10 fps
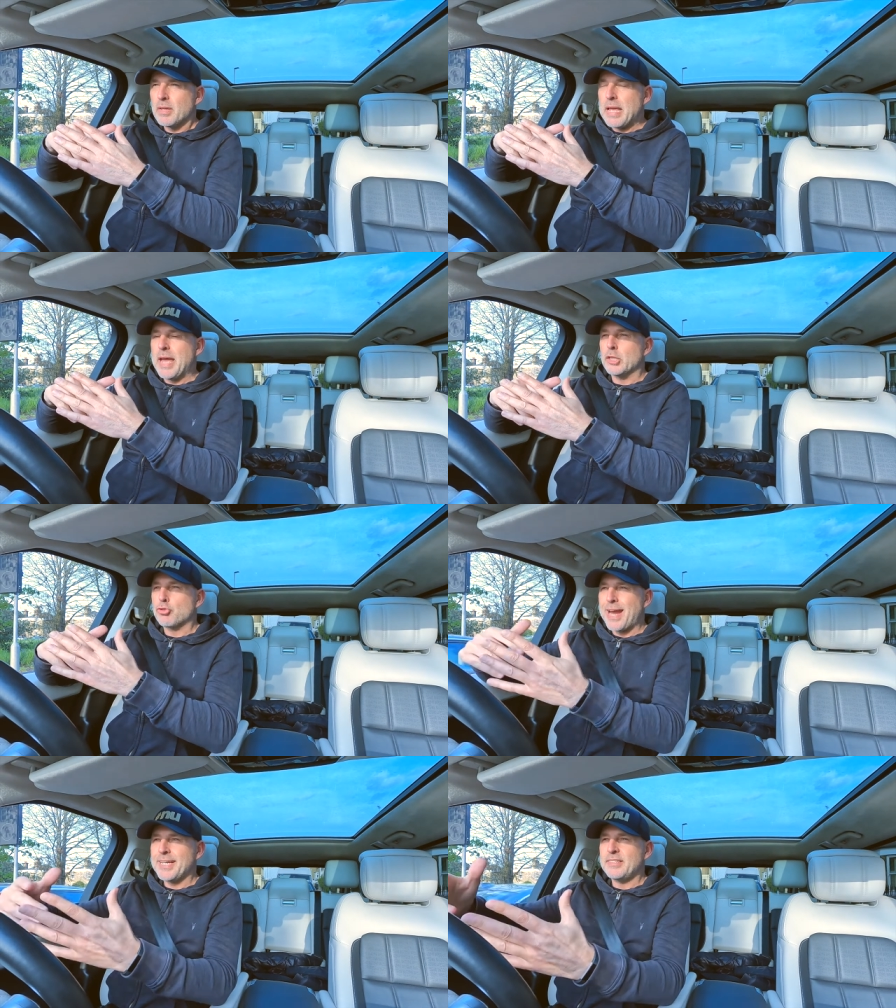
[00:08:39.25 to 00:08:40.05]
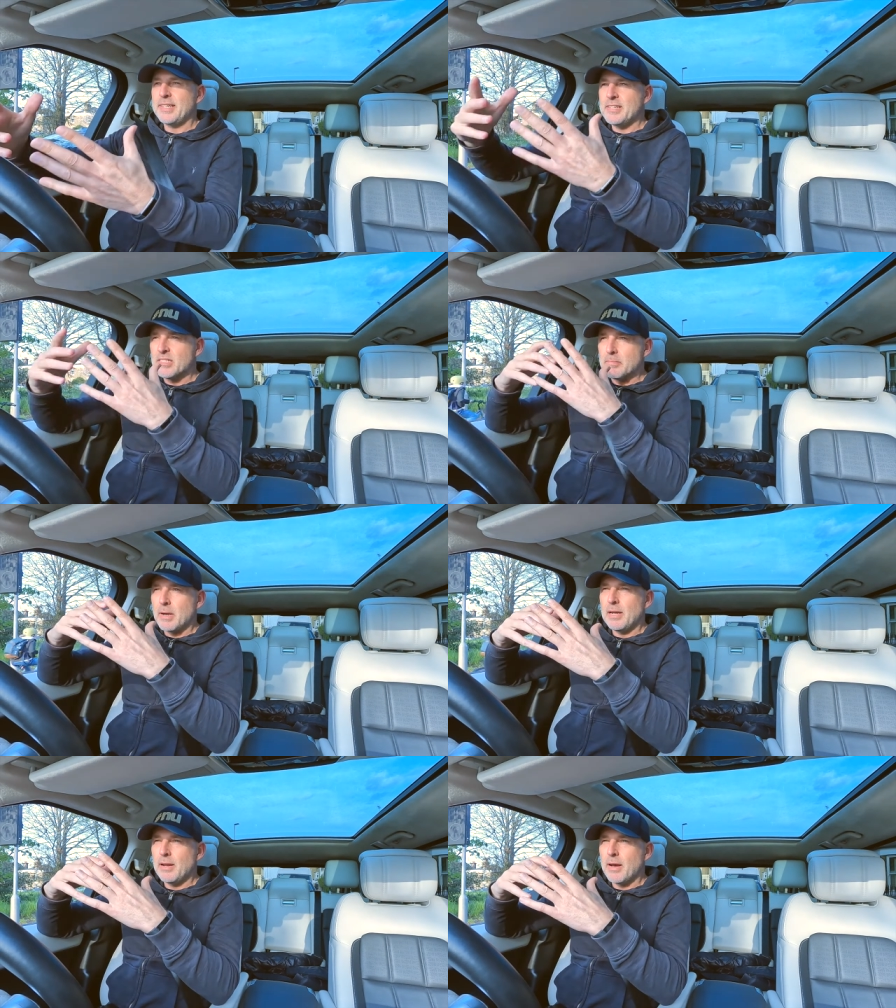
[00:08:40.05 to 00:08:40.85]
get attracted into
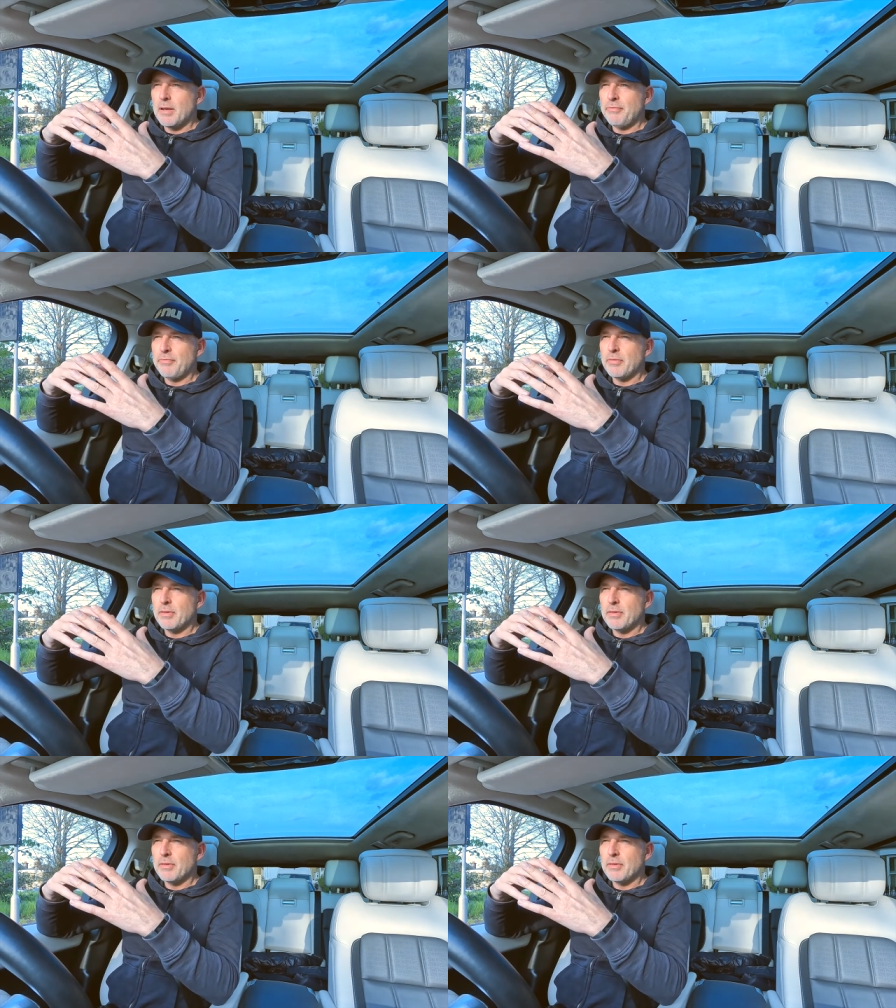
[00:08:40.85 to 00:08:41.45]
my life